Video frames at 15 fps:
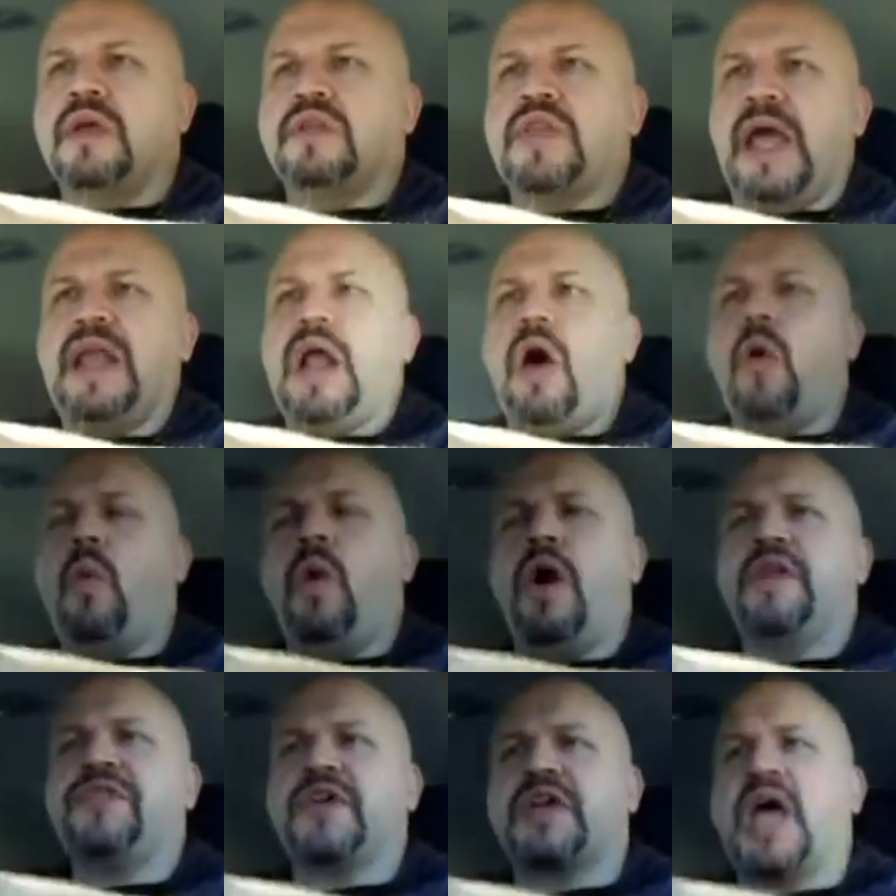they don't
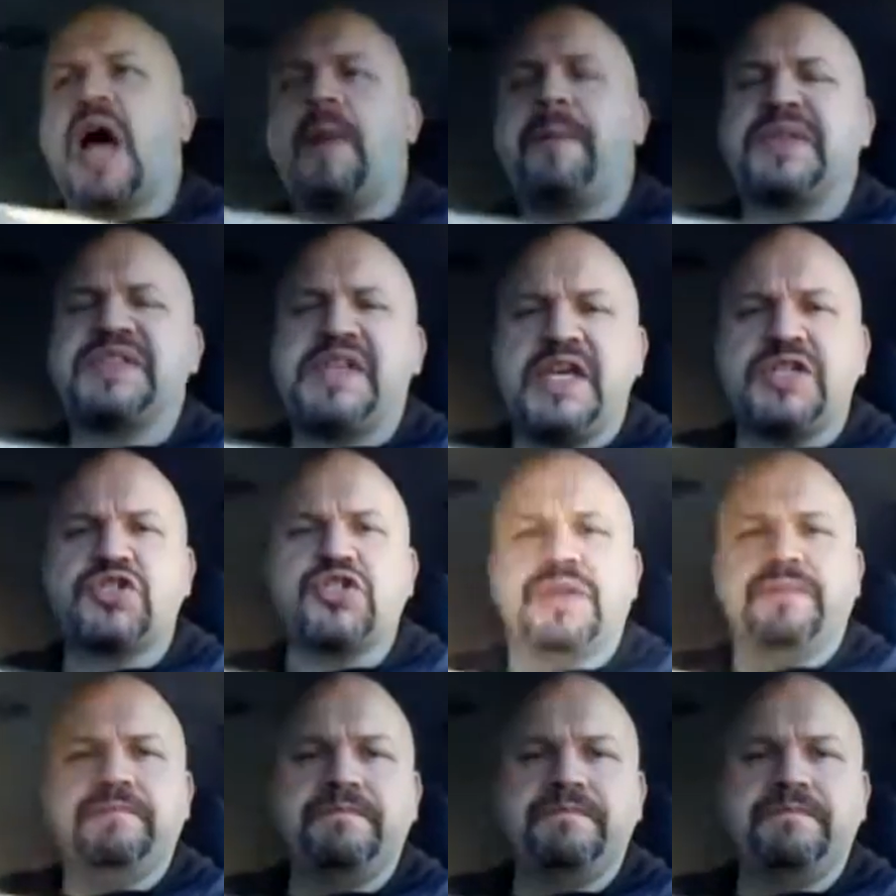want the competition.